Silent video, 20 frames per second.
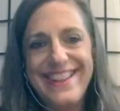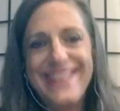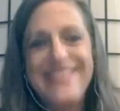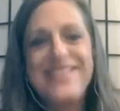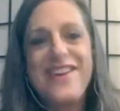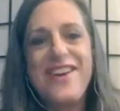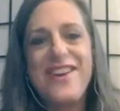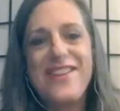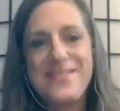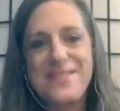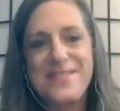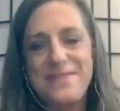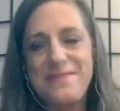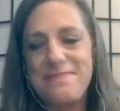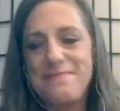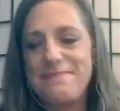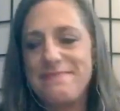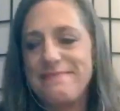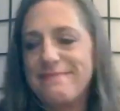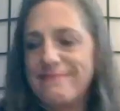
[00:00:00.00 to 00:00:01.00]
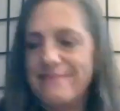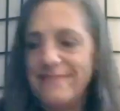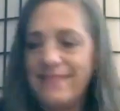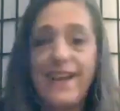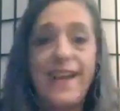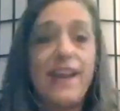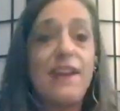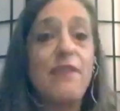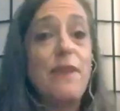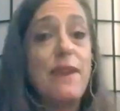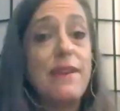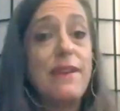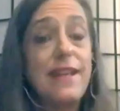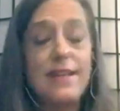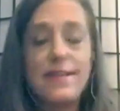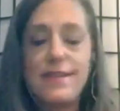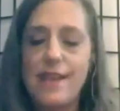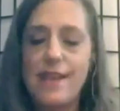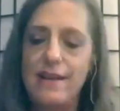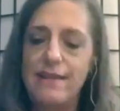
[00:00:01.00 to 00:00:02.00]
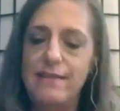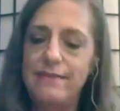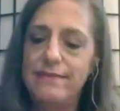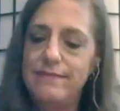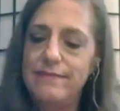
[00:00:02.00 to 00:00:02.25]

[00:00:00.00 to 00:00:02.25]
That's awesome. Yeah. So write that down.